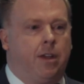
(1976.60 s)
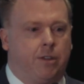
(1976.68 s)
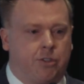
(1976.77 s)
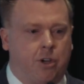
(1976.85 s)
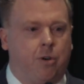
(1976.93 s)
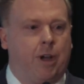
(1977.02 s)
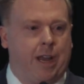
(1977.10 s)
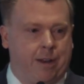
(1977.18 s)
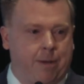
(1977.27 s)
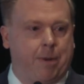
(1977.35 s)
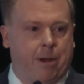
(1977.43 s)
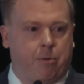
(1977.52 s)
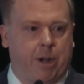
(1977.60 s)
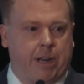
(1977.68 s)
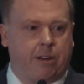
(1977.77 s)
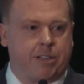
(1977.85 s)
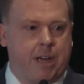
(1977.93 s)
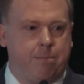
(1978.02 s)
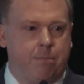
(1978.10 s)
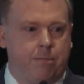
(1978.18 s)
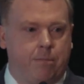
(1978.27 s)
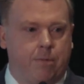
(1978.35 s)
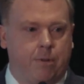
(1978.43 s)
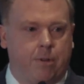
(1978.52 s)
So, and am I running out of time?
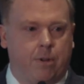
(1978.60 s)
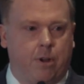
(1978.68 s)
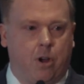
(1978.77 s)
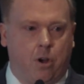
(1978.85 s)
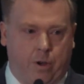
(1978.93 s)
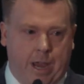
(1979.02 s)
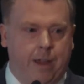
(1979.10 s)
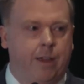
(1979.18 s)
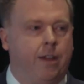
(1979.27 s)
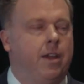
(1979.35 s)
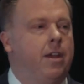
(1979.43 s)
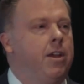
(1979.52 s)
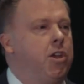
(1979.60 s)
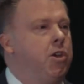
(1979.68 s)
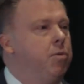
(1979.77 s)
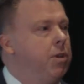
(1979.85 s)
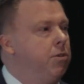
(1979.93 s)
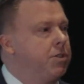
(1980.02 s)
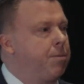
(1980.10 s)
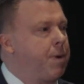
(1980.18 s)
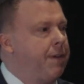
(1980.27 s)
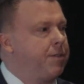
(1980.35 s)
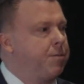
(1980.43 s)
Okay. You will lose the private